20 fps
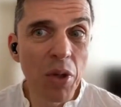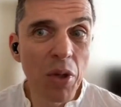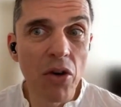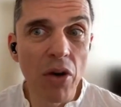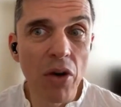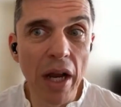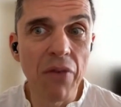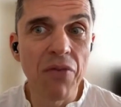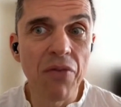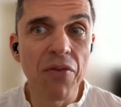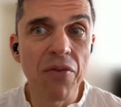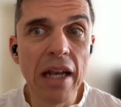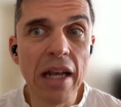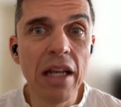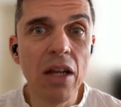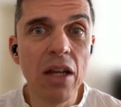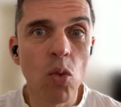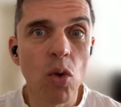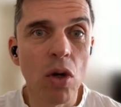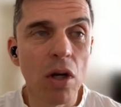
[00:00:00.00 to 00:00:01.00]
if
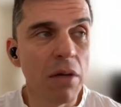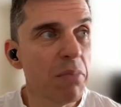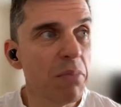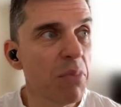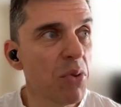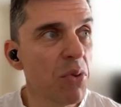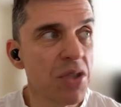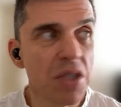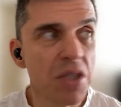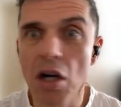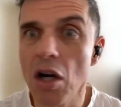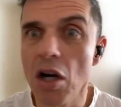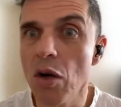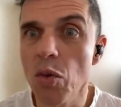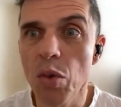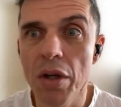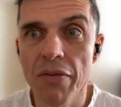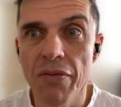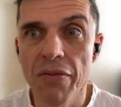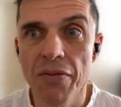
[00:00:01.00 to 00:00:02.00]
anyone pushing
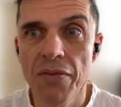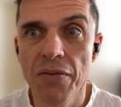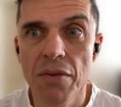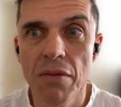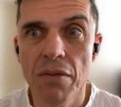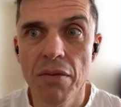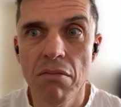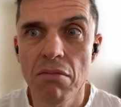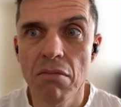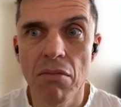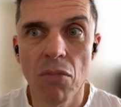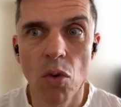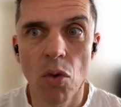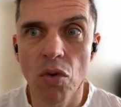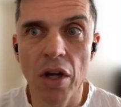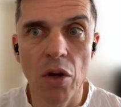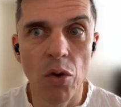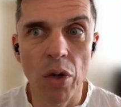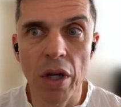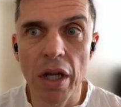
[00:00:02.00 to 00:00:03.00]
Arweave
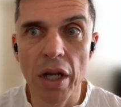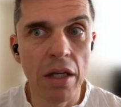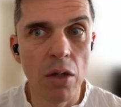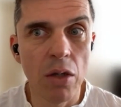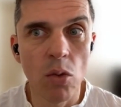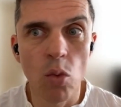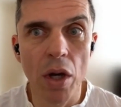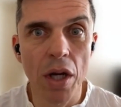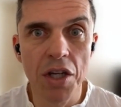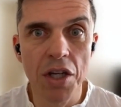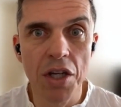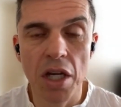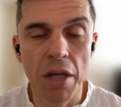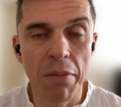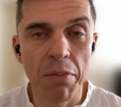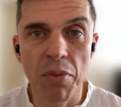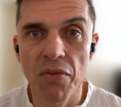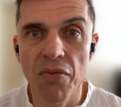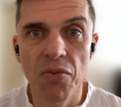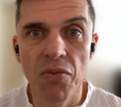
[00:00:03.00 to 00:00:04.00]
on any way, shape,
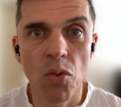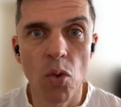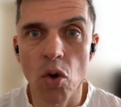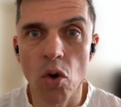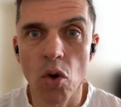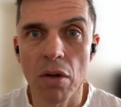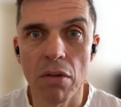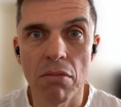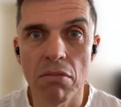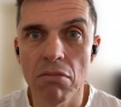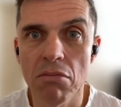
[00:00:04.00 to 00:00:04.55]
or form